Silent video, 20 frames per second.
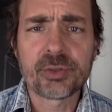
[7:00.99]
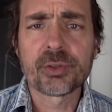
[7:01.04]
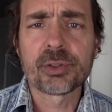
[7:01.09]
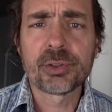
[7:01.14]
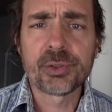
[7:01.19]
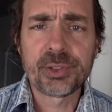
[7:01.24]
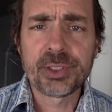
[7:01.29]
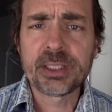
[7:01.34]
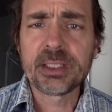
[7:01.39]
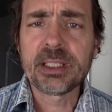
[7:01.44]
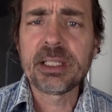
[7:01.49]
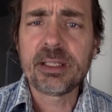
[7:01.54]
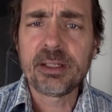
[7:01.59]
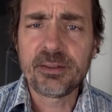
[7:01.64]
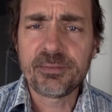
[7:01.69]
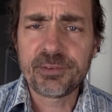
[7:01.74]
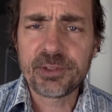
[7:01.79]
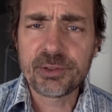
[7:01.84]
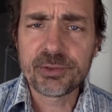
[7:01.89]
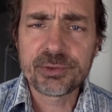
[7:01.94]
including
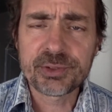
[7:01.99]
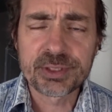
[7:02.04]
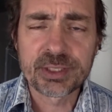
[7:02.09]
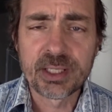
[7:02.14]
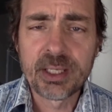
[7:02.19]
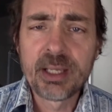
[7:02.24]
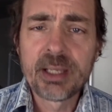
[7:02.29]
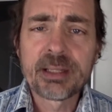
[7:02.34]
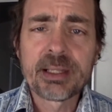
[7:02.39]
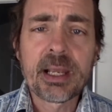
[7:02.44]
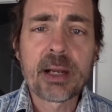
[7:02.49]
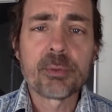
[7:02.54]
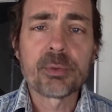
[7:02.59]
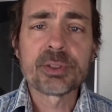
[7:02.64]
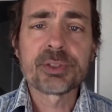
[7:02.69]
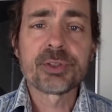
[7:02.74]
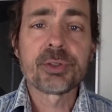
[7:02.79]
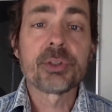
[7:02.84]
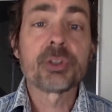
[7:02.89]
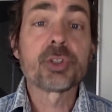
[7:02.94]
interviews. That
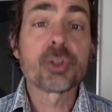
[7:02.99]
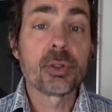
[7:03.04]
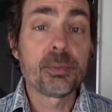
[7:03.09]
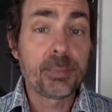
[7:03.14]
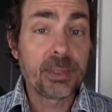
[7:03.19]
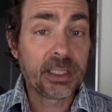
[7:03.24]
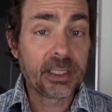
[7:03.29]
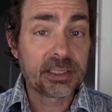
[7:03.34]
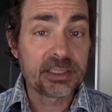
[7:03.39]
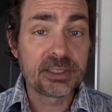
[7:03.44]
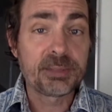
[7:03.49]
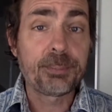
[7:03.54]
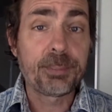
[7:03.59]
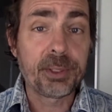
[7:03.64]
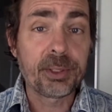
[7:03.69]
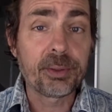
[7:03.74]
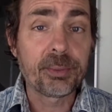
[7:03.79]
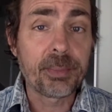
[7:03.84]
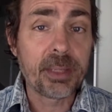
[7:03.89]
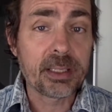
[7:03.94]
research could be
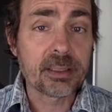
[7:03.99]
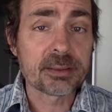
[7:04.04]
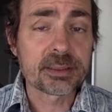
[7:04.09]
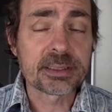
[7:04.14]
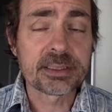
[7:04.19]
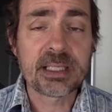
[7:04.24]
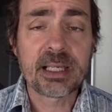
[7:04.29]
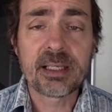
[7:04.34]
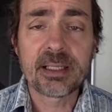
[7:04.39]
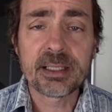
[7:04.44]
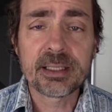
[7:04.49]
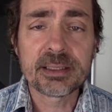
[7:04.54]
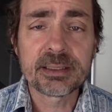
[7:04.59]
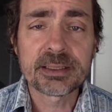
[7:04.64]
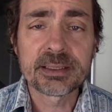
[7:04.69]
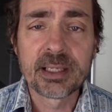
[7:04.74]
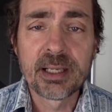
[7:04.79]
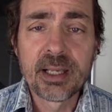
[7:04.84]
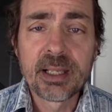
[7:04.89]
experimental settings.